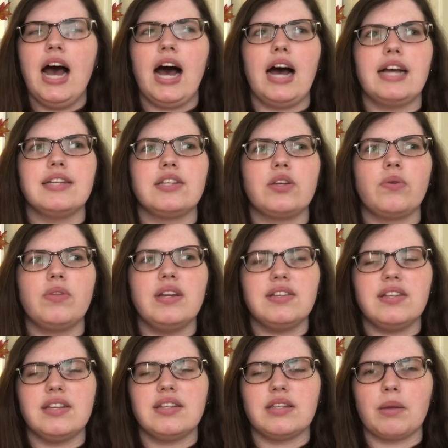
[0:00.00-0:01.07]
And so
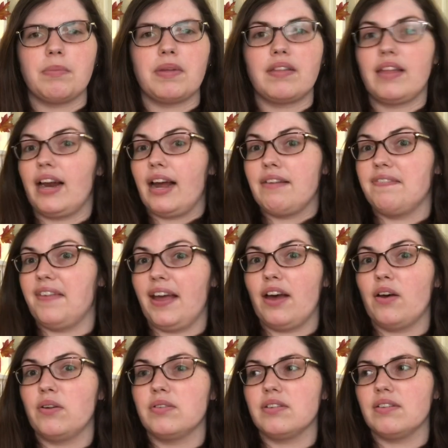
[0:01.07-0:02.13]
this is something that I
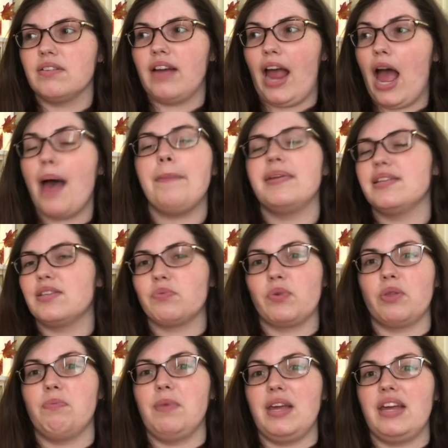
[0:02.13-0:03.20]
found happens
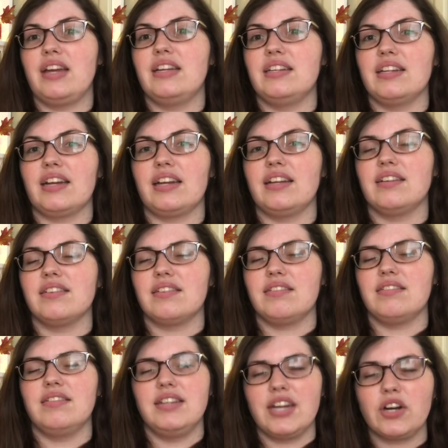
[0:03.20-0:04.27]
with me in
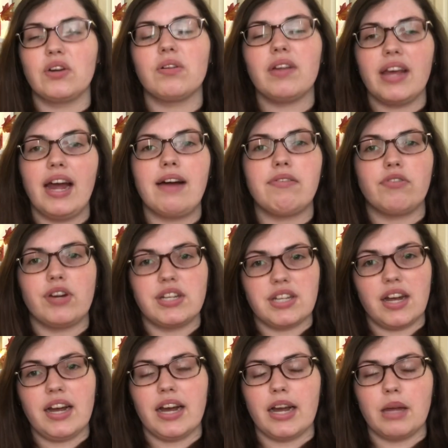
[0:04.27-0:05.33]
Dickens nearly every
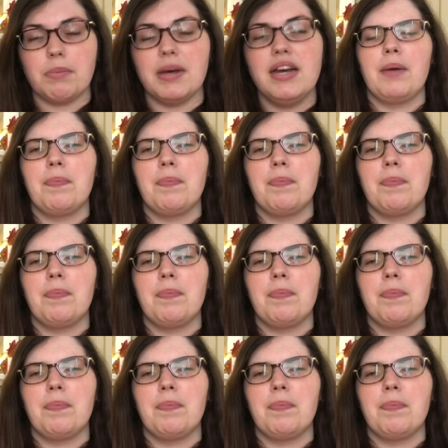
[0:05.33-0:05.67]
time.